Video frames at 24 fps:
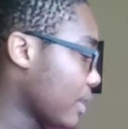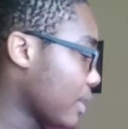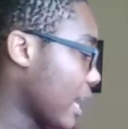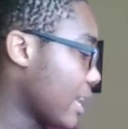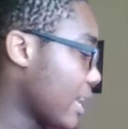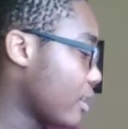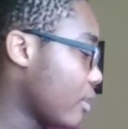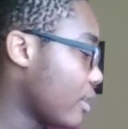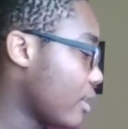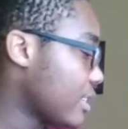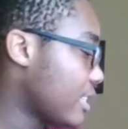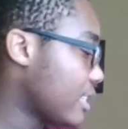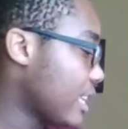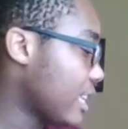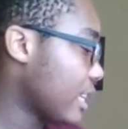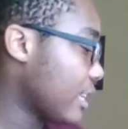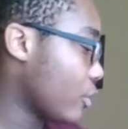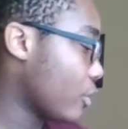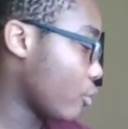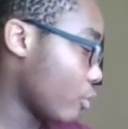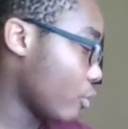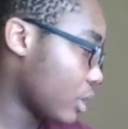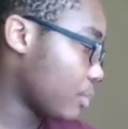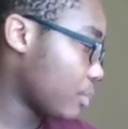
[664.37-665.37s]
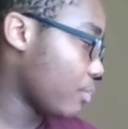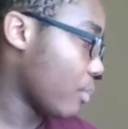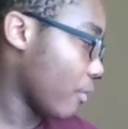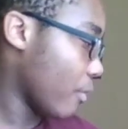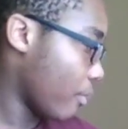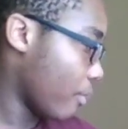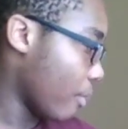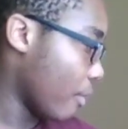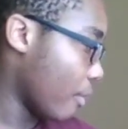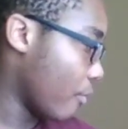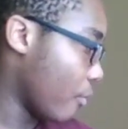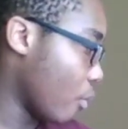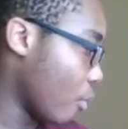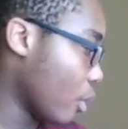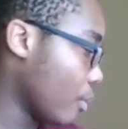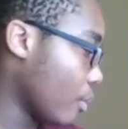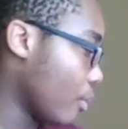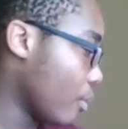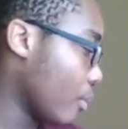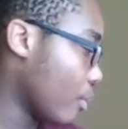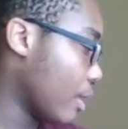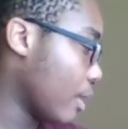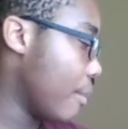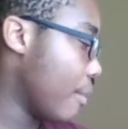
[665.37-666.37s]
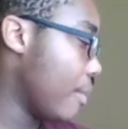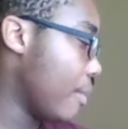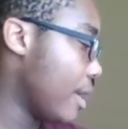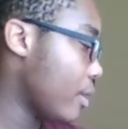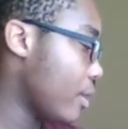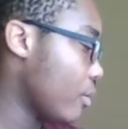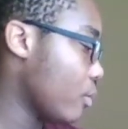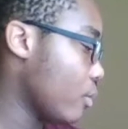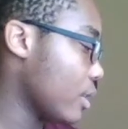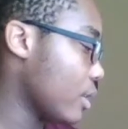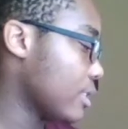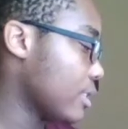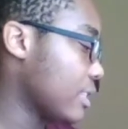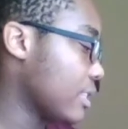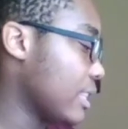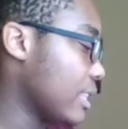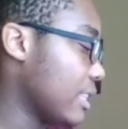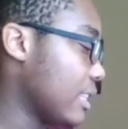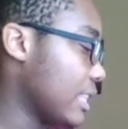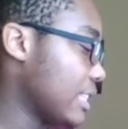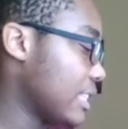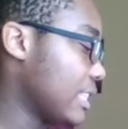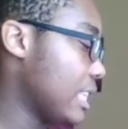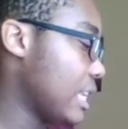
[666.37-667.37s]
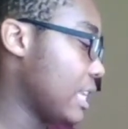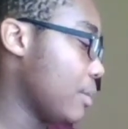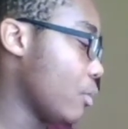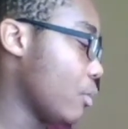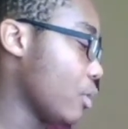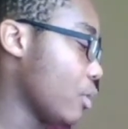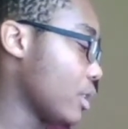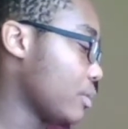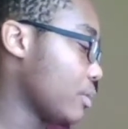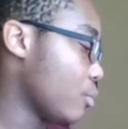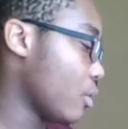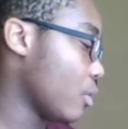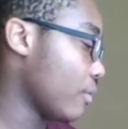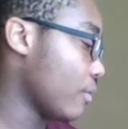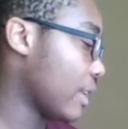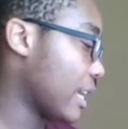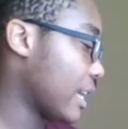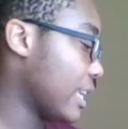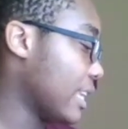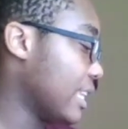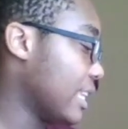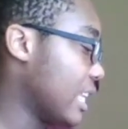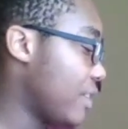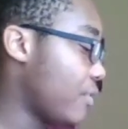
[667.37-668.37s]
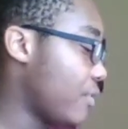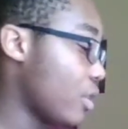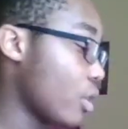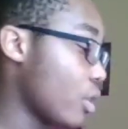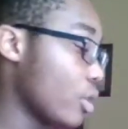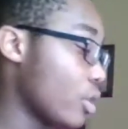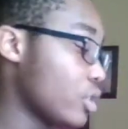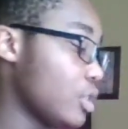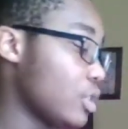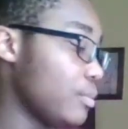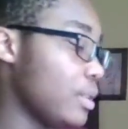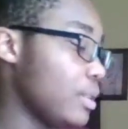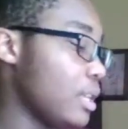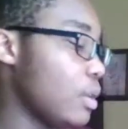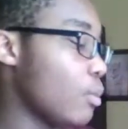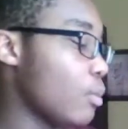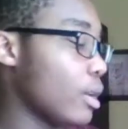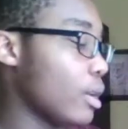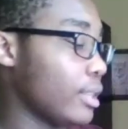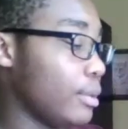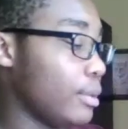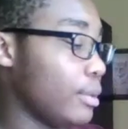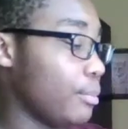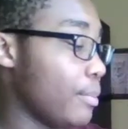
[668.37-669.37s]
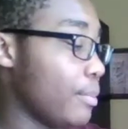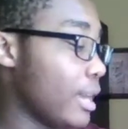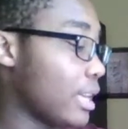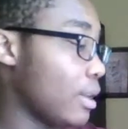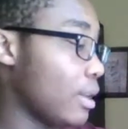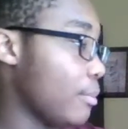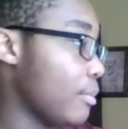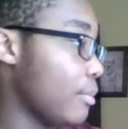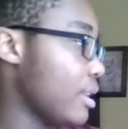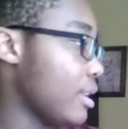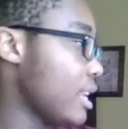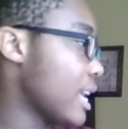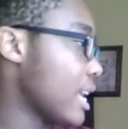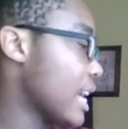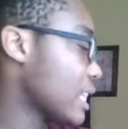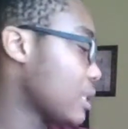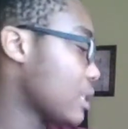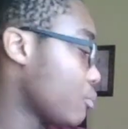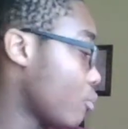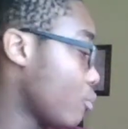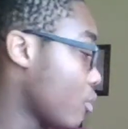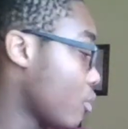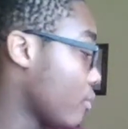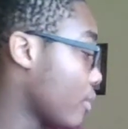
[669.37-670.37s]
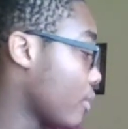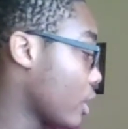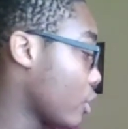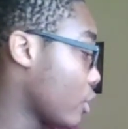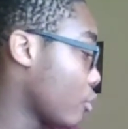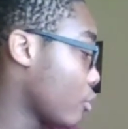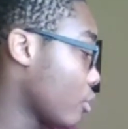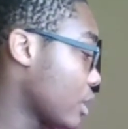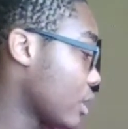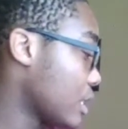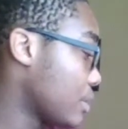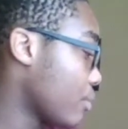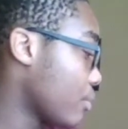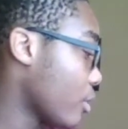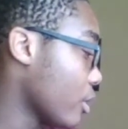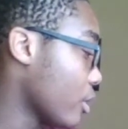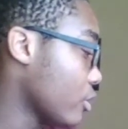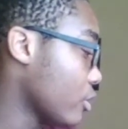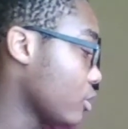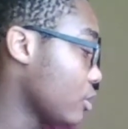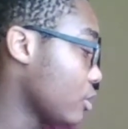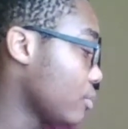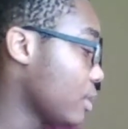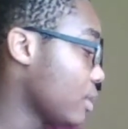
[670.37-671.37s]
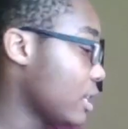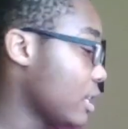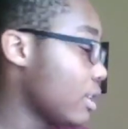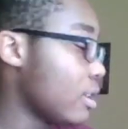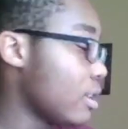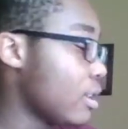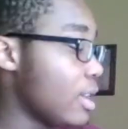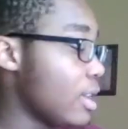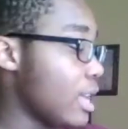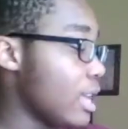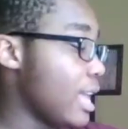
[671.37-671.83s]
I know I said crisp before, but what I meant was this keyboard is more of like a livid RGB, while the Mecha Mini has more of a crisp RGB.